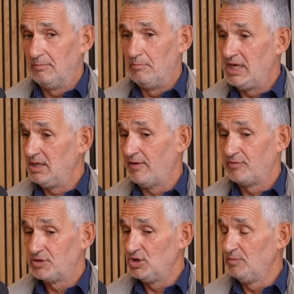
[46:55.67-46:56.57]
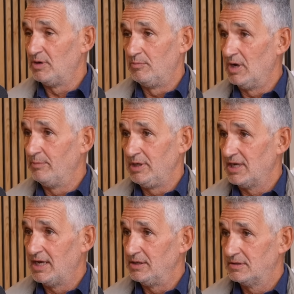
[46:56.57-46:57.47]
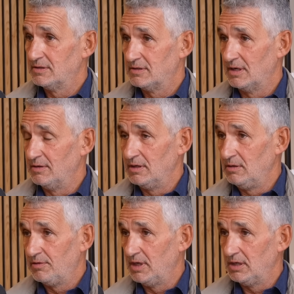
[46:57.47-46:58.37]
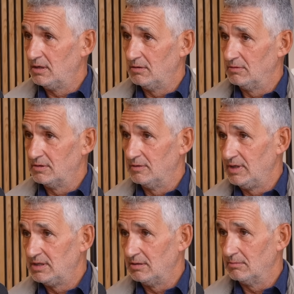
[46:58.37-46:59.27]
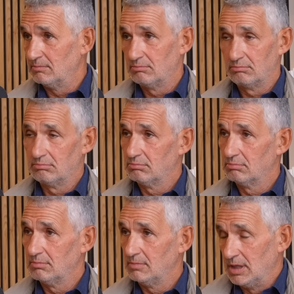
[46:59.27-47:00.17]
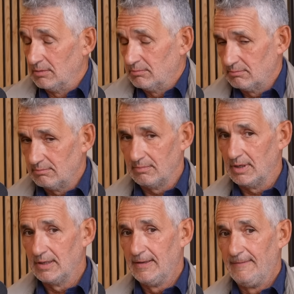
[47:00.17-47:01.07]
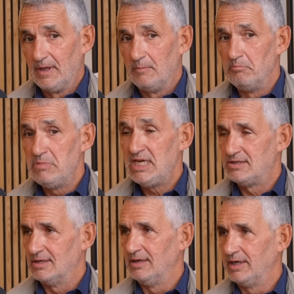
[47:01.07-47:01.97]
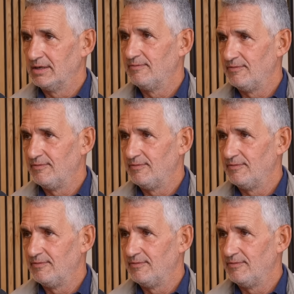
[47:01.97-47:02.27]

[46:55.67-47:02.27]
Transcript: many of them have super umami taste so that you think you're sort of eating, you know, meat like